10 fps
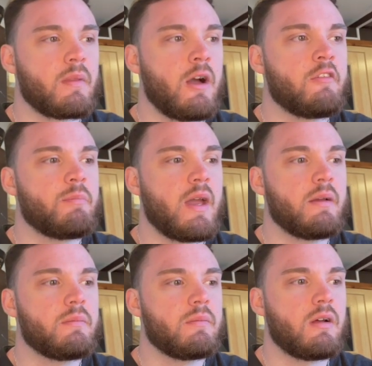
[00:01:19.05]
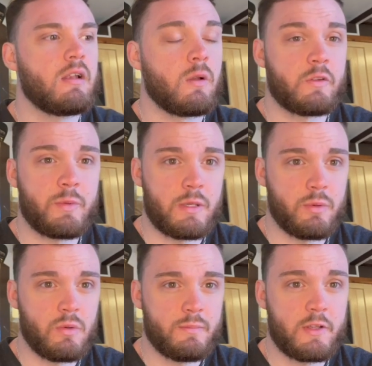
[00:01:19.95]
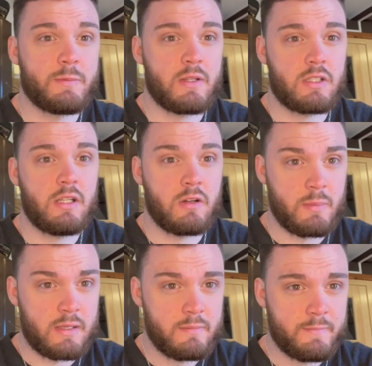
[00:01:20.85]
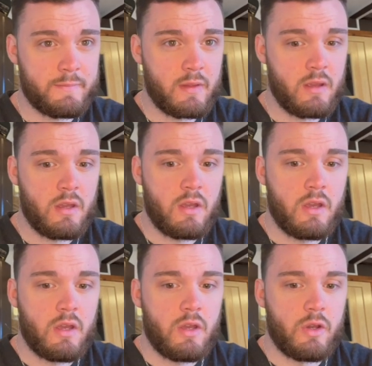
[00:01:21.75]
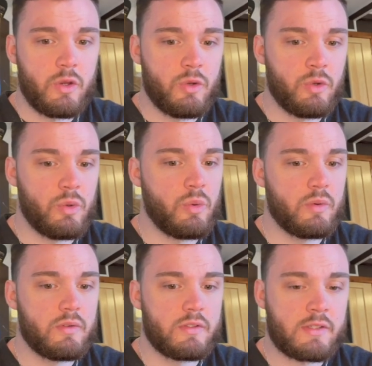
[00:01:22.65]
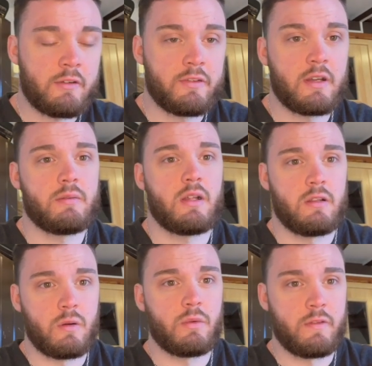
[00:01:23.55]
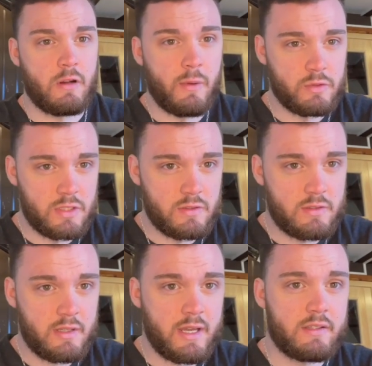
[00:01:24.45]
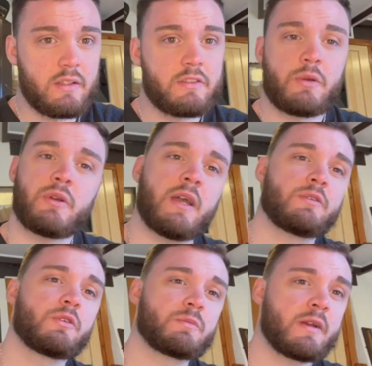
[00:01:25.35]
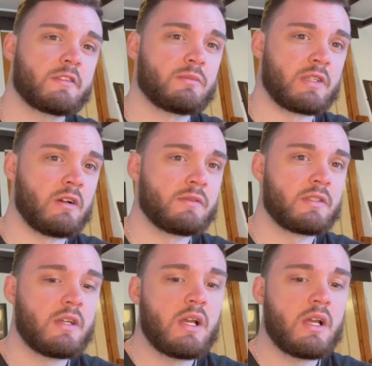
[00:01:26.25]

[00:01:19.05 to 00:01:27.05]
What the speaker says: I've met a lot of people, especially young men, who suffer a lot with their emotions and don't know how to express themselves.